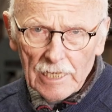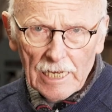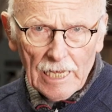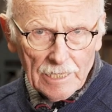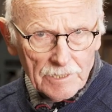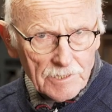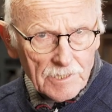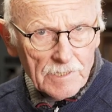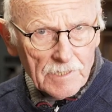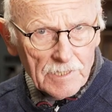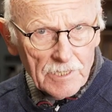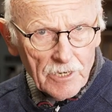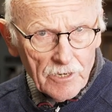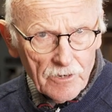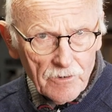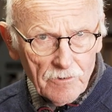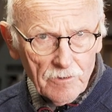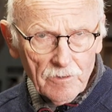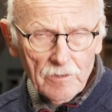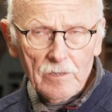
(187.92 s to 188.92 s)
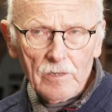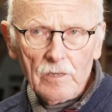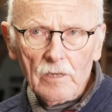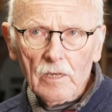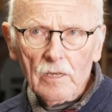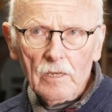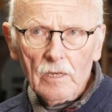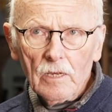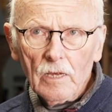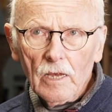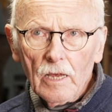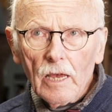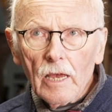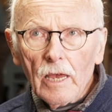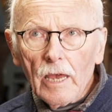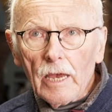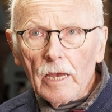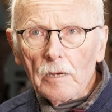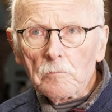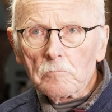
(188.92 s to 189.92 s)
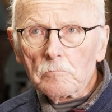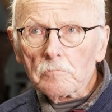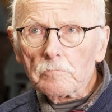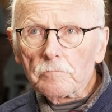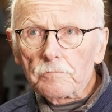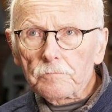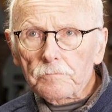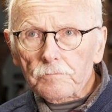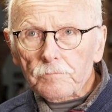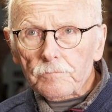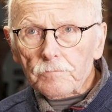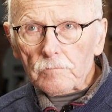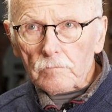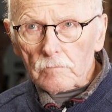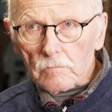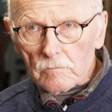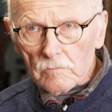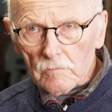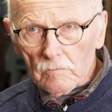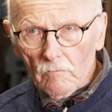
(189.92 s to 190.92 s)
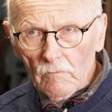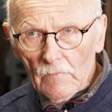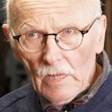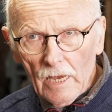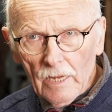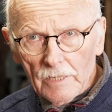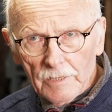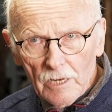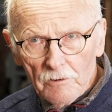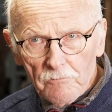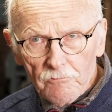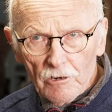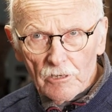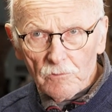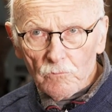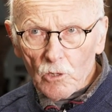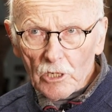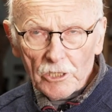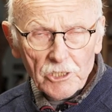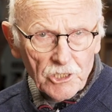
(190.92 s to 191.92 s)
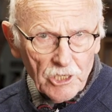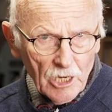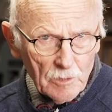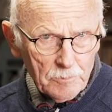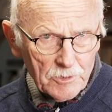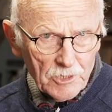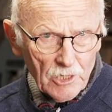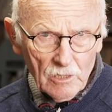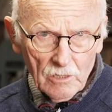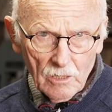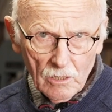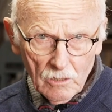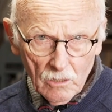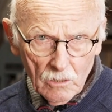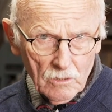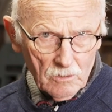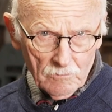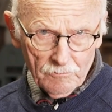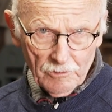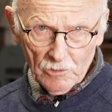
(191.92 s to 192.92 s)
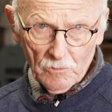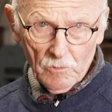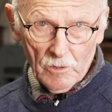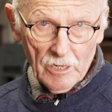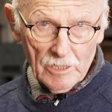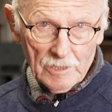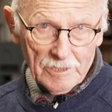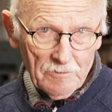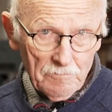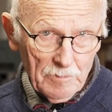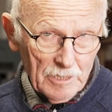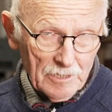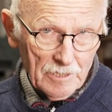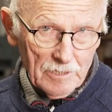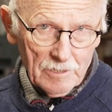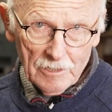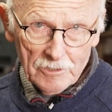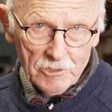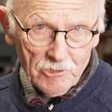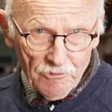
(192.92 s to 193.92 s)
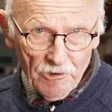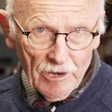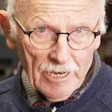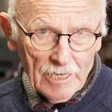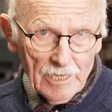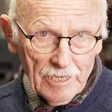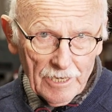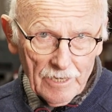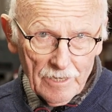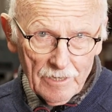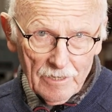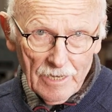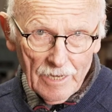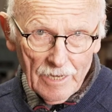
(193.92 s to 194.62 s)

classes here, and I've run workshops all over the world. I've been in Australia